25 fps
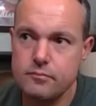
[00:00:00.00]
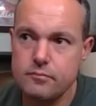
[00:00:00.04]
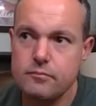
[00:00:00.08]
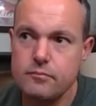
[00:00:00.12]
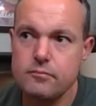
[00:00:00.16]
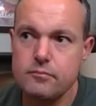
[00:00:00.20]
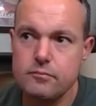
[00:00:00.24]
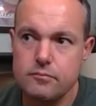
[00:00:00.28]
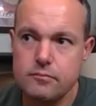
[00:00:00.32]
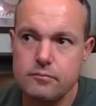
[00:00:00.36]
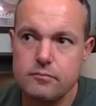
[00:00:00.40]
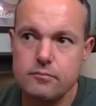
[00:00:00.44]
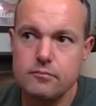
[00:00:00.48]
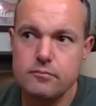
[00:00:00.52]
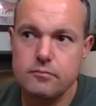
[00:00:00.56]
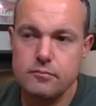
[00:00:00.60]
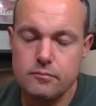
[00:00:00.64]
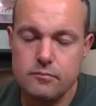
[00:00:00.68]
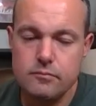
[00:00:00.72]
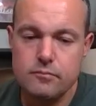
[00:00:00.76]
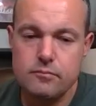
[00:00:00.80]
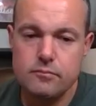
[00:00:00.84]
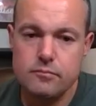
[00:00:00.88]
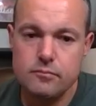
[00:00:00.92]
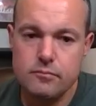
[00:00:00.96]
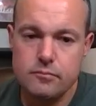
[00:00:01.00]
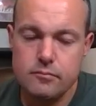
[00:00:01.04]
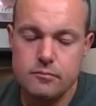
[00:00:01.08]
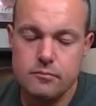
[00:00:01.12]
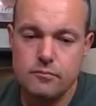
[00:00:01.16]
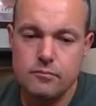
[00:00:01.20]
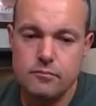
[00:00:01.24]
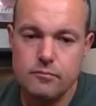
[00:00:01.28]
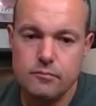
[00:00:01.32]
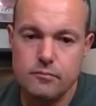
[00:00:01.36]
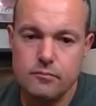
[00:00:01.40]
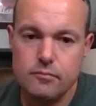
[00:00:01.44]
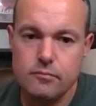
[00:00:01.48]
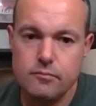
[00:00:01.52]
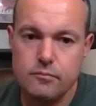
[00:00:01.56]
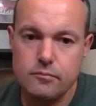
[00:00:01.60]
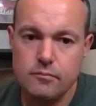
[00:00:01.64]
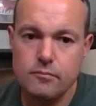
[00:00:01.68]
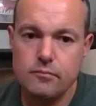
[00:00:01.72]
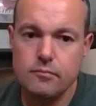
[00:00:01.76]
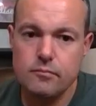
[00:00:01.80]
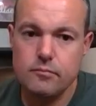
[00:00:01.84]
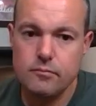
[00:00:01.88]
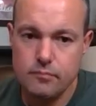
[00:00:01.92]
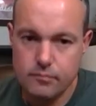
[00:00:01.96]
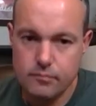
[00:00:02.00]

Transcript: No words are spoken by the person on screen.